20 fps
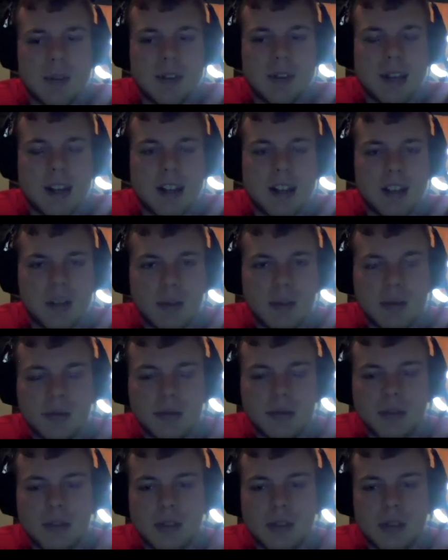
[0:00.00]
talking to
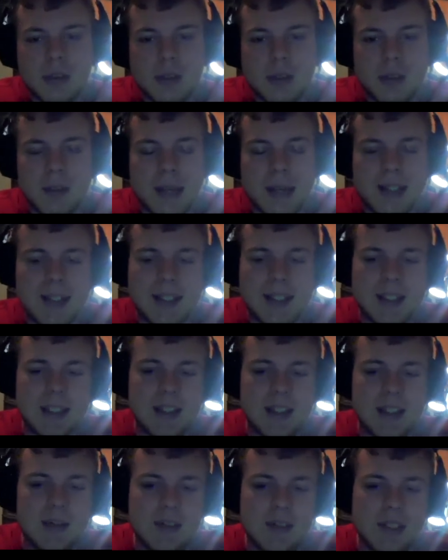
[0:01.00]
before, and we were about to leave.